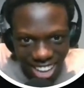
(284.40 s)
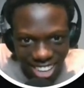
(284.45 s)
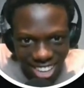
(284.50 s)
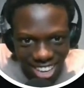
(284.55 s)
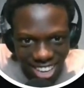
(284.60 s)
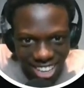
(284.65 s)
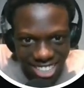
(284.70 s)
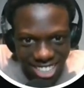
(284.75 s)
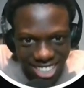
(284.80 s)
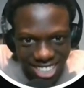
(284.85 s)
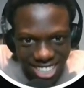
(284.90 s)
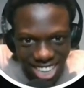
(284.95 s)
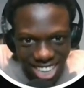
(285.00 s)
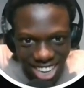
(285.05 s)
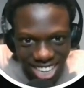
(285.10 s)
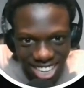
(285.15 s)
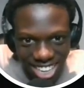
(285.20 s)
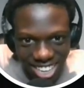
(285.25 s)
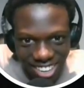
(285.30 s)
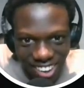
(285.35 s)
Look at her, she's
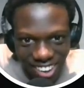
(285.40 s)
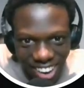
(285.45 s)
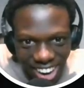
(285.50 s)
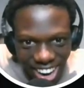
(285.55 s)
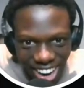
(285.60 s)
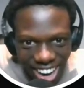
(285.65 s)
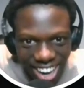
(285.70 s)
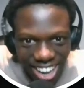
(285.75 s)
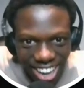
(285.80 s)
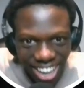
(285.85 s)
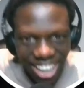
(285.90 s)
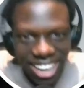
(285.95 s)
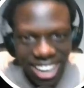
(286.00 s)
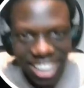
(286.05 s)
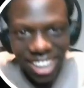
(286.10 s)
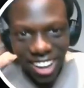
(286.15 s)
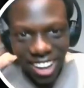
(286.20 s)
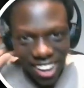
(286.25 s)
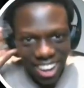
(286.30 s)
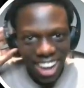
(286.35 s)
stuck in the door!
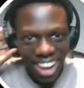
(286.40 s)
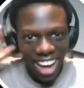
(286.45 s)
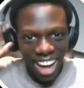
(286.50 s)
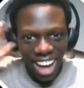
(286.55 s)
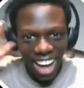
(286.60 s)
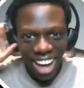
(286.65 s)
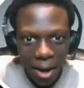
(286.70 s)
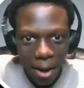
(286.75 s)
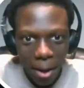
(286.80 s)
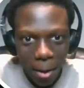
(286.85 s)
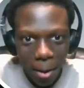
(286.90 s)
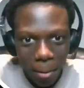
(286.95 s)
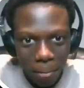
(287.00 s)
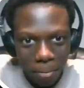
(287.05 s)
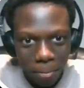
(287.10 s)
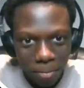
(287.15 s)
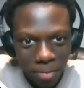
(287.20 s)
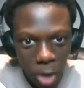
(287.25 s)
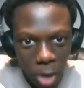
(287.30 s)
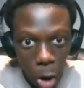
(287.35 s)
Oh
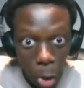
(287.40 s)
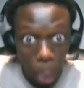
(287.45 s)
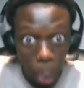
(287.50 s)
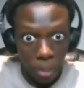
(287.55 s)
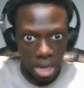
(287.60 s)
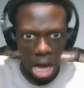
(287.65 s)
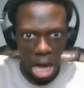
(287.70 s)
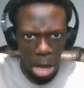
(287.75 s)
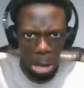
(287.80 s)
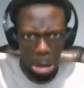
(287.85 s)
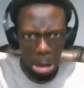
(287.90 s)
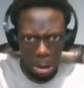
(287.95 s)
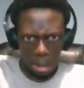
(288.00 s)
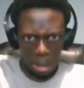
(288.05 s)
my god!